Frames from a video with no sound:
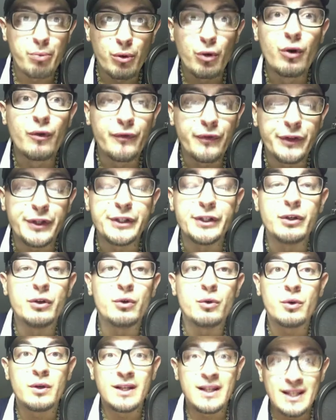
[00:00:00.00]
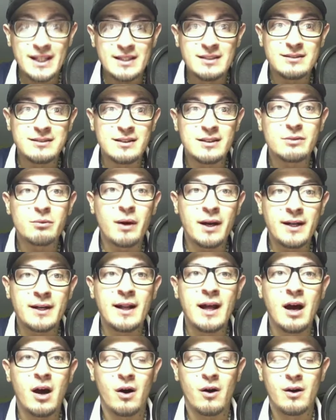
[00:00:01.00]
that you can tell
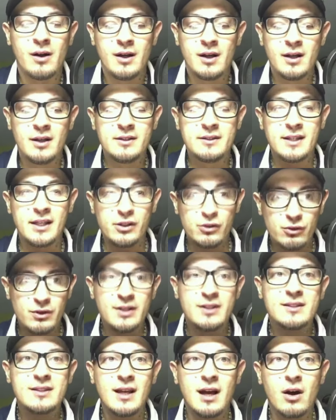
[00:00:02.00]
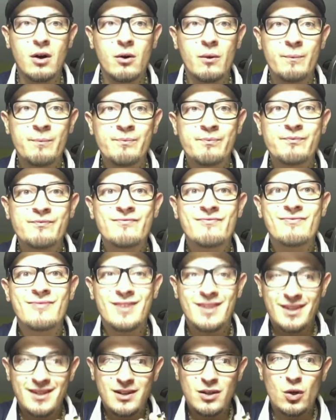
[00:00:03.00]
right around Marfoogle's house,
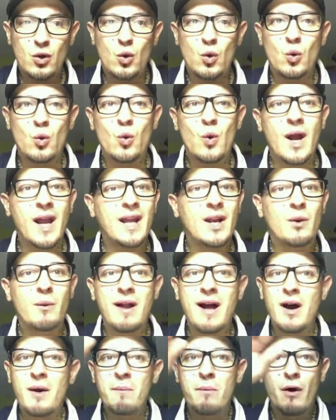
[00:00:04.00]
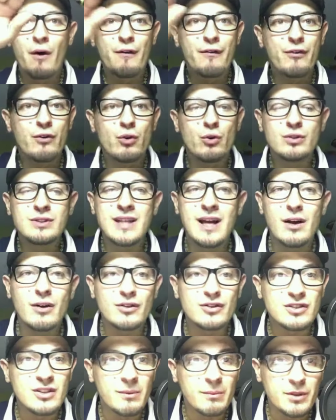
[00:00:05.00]
someone tried to hack the lady that
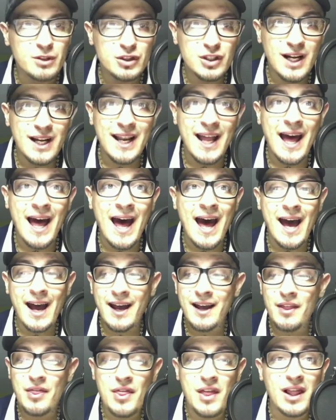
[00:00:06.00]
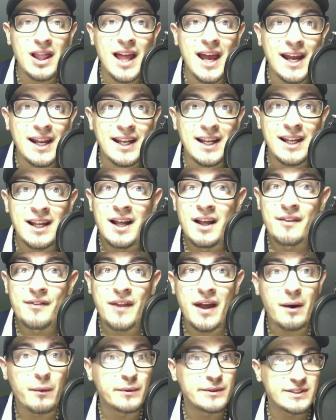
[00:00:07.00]
was in his Discord that
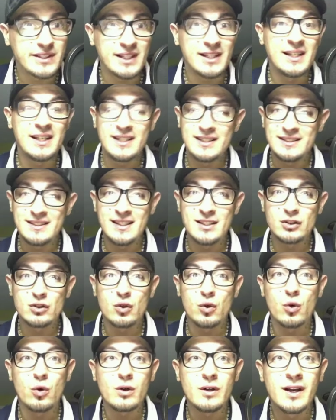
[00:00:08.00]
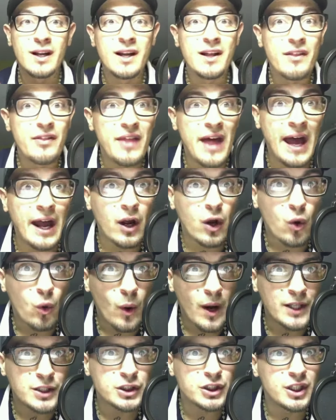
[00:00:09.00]
questioned him about being fake and a
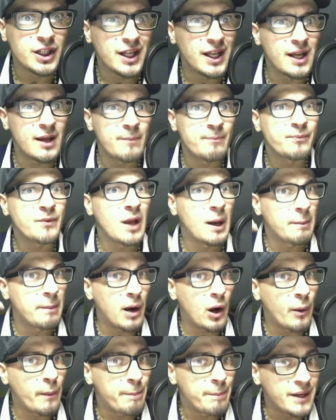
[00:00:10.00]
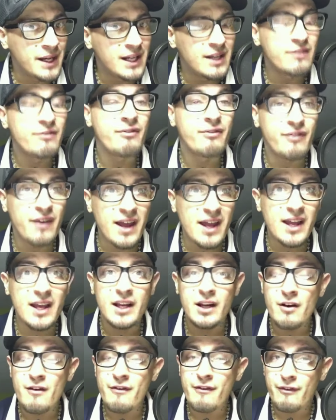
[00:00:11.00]
fraud and all the fake news. All of a
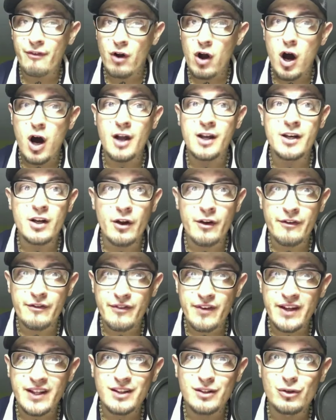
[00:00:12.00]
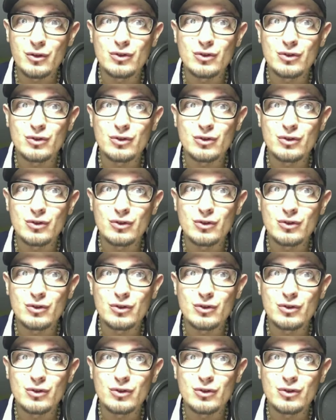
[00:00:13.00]
sudden, her phone gets hacked,